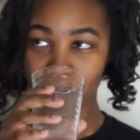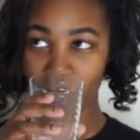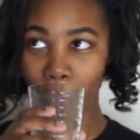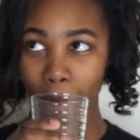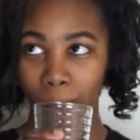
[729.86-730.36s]

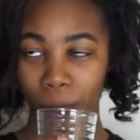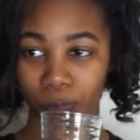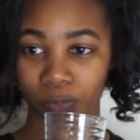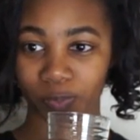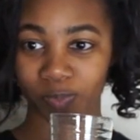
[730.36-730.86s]

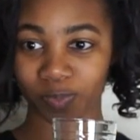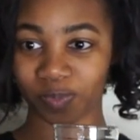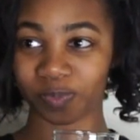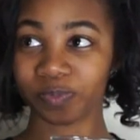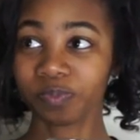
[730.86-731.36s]

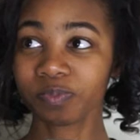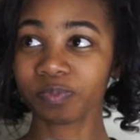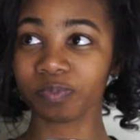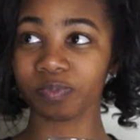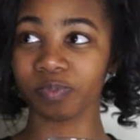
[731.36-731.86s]

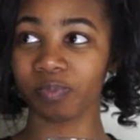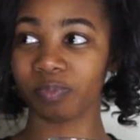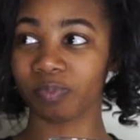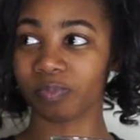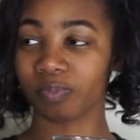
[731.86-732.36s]

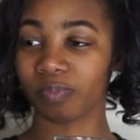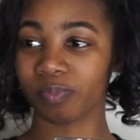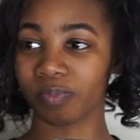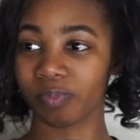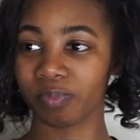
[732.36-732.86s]

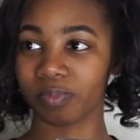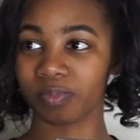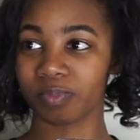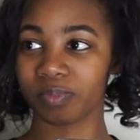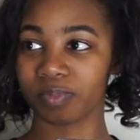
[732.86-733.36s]

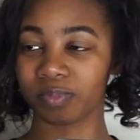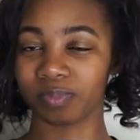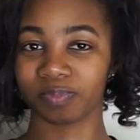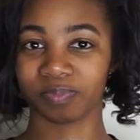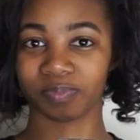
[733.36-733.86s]

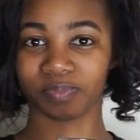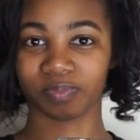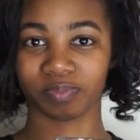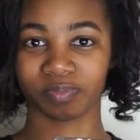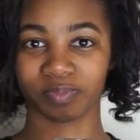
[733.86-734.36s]

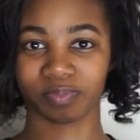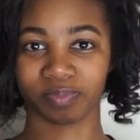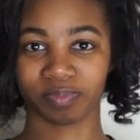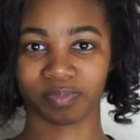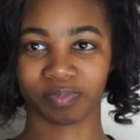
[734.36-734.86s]

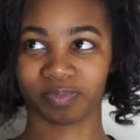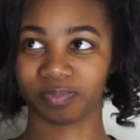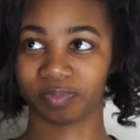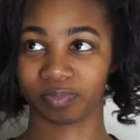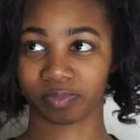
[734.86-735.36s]

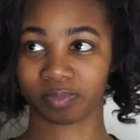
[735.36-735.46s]
(silent)